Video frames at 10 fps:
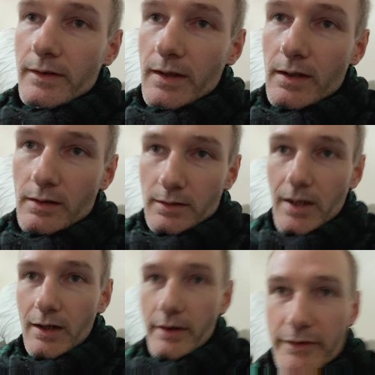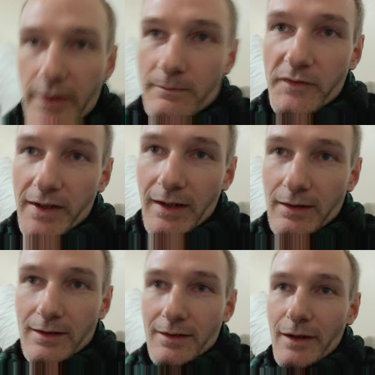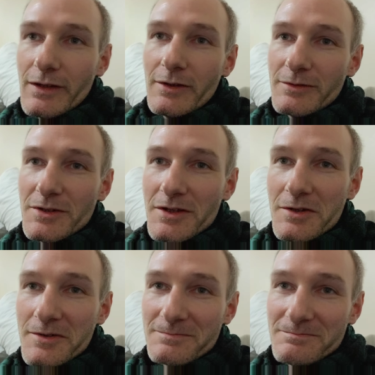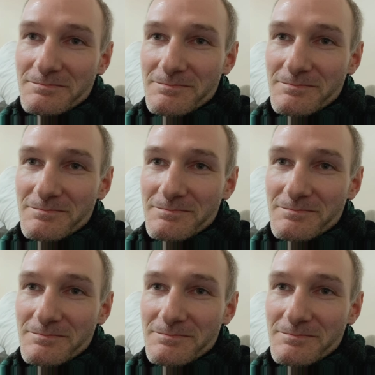See, I learned something. I learned you can't